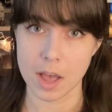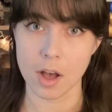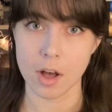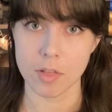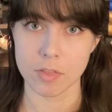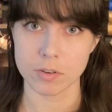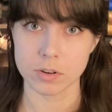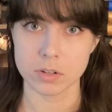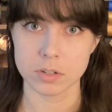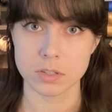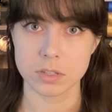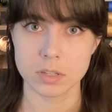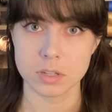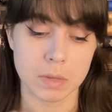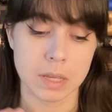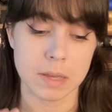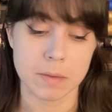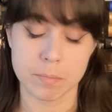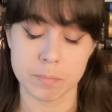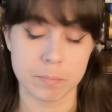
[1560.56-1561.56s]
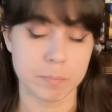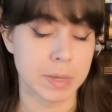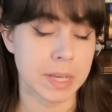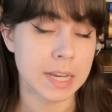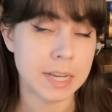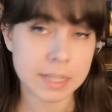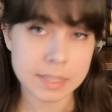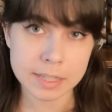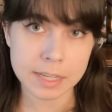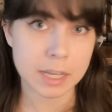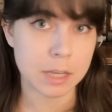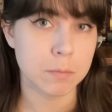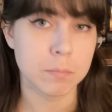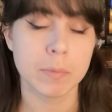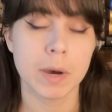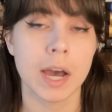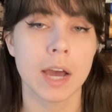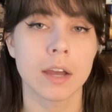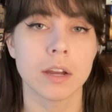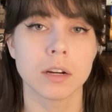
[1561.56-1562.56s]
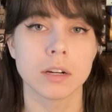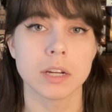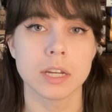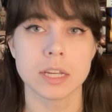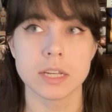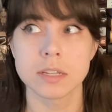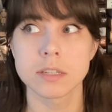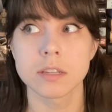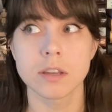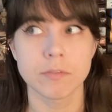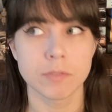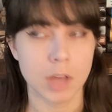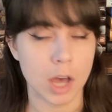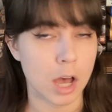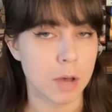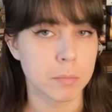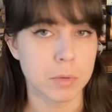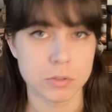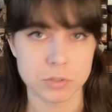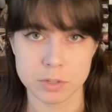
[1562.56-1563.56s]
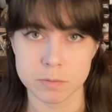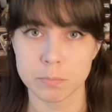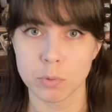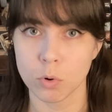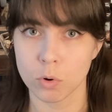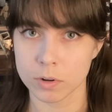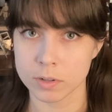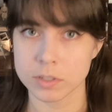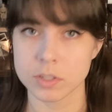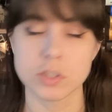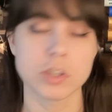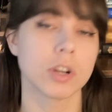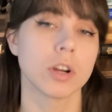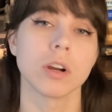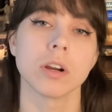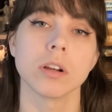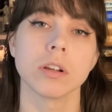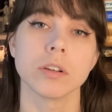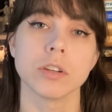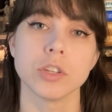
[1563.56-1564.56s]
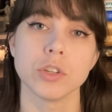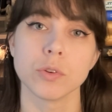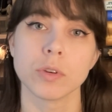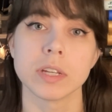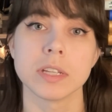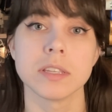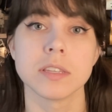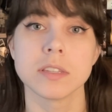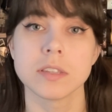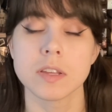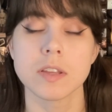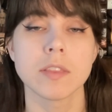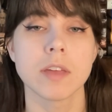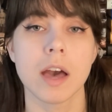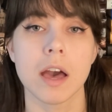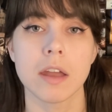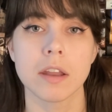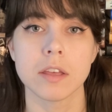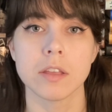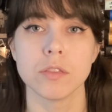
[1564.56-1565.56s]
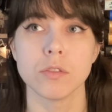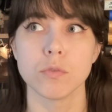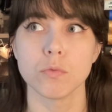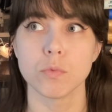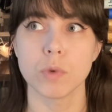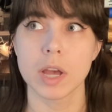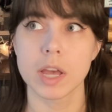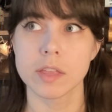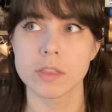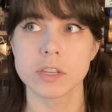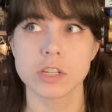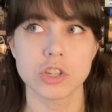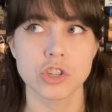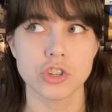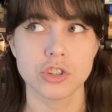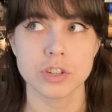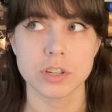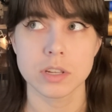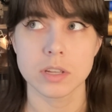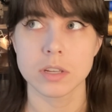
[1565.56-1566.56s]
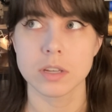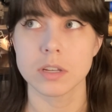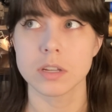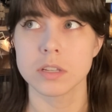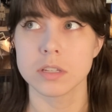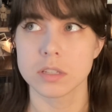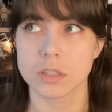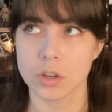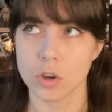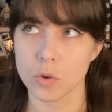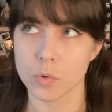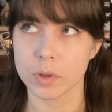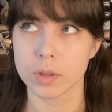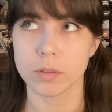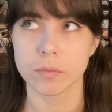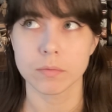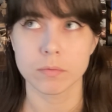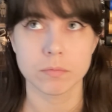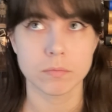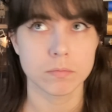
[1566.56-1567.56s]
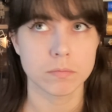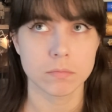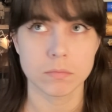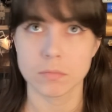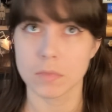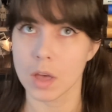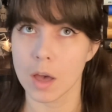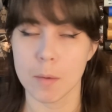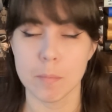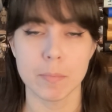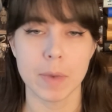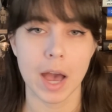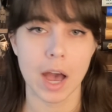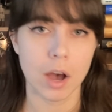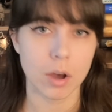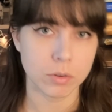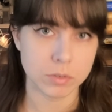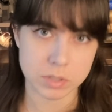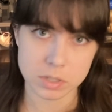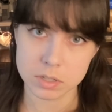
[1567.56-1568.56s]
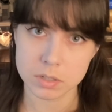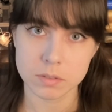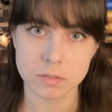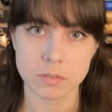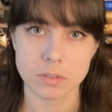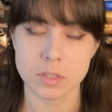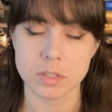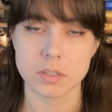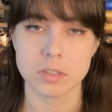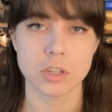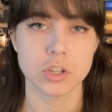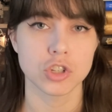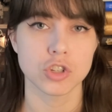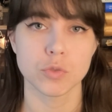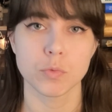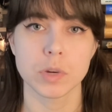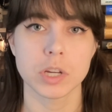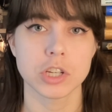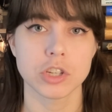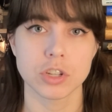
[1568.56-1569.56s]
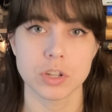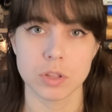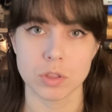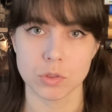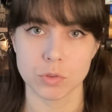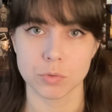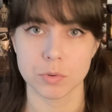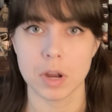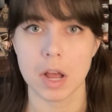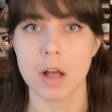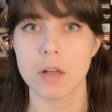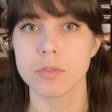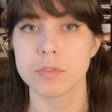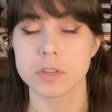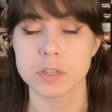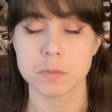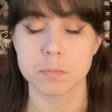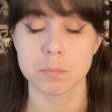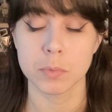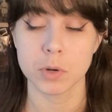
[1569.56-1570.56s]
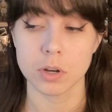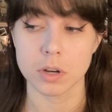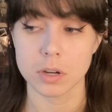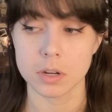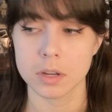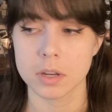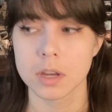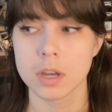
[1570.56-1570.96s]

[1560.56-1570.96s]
others. Beating the Empire is of the utmost importance to her, and you can see that in the way that she is going about the situation throughout this book.